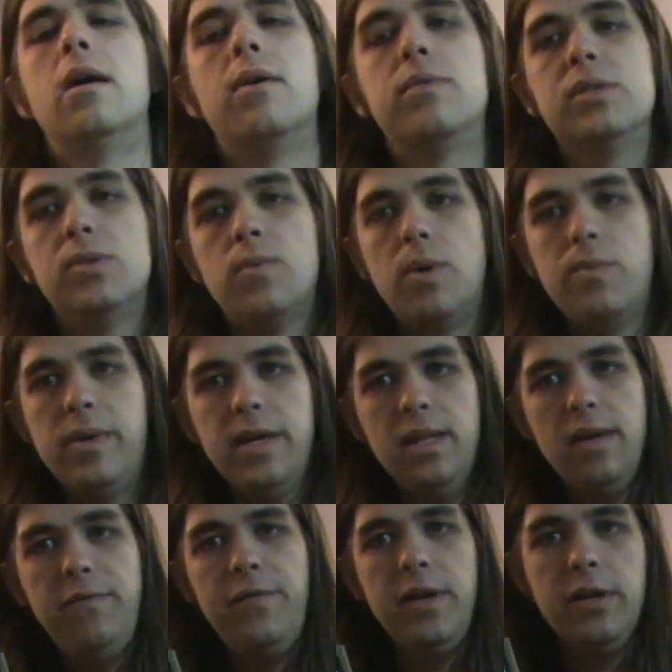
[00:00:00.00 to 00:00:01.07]
It was one way
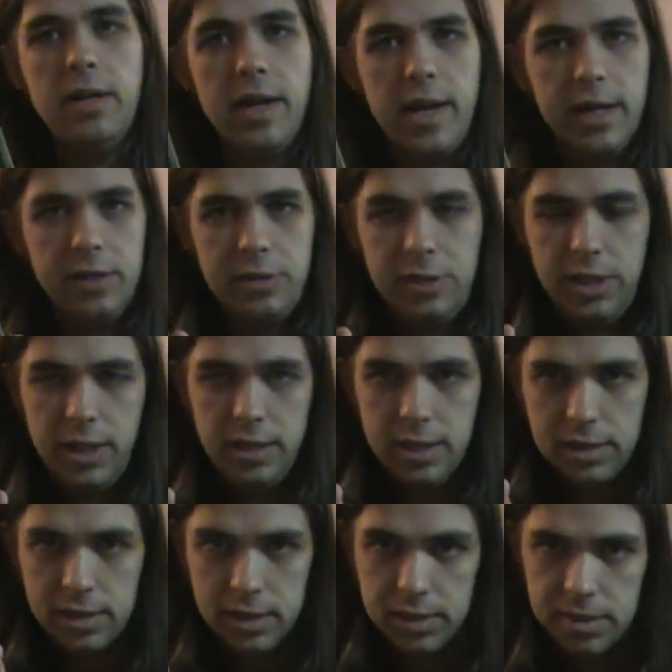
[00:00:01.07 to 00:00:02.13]
they figured out how to cheat the
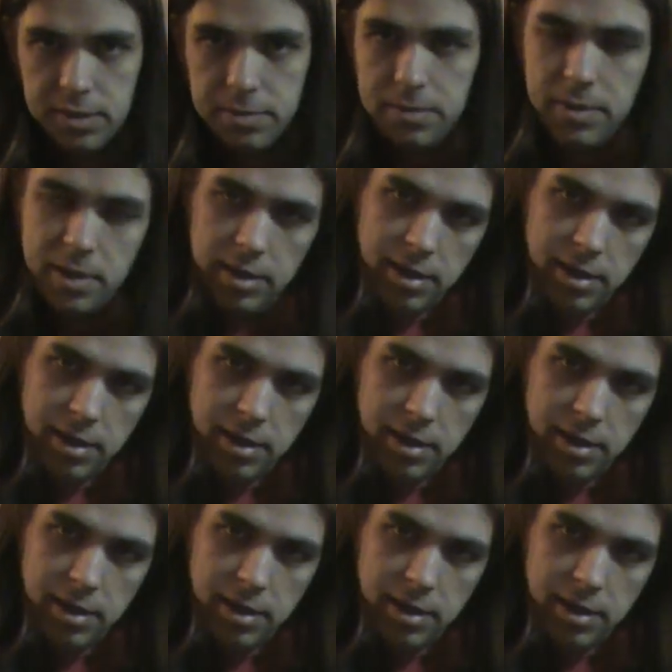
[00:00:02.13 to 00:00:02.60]
system